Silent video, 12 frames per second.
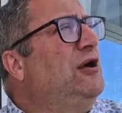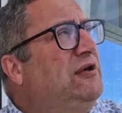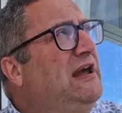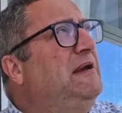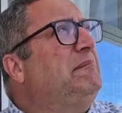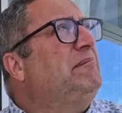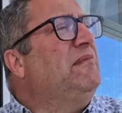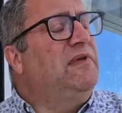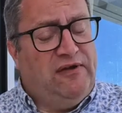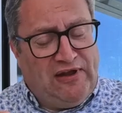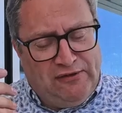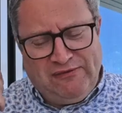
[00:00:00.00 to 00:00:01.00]
Okay,
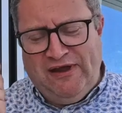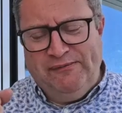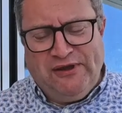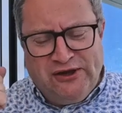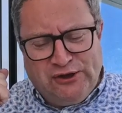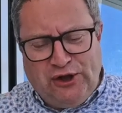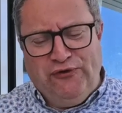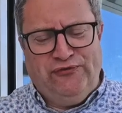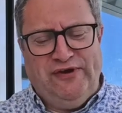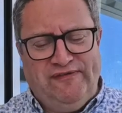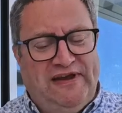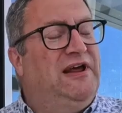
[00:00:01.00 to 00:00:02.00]
I'm going to go for
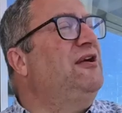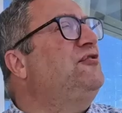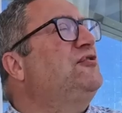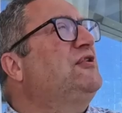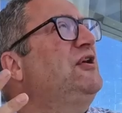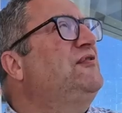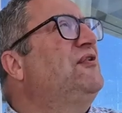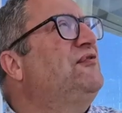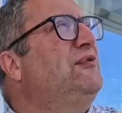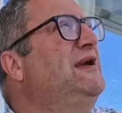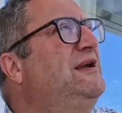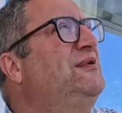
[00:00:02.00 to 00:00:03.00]
it then. I should go for
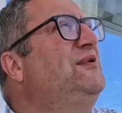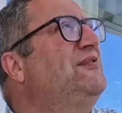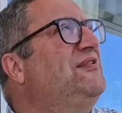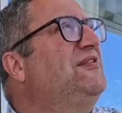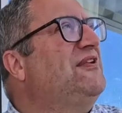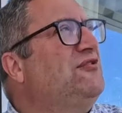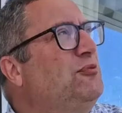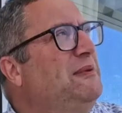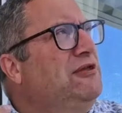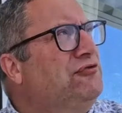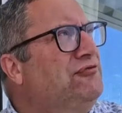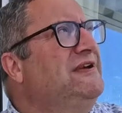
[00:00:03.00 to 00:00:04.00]
3 courses. I
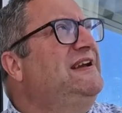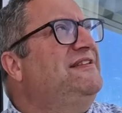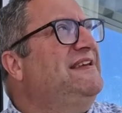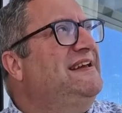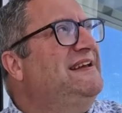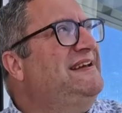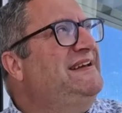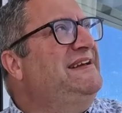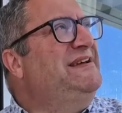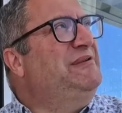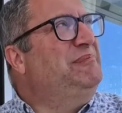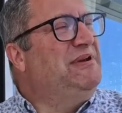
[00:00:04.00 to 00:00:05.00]
should be greedy,
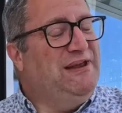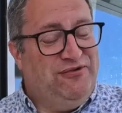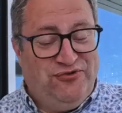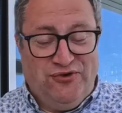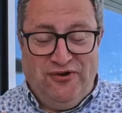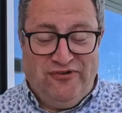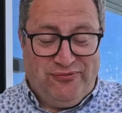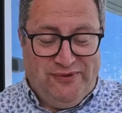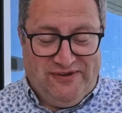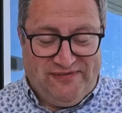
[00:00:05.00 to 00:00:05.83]
but I'm sure it's worth it.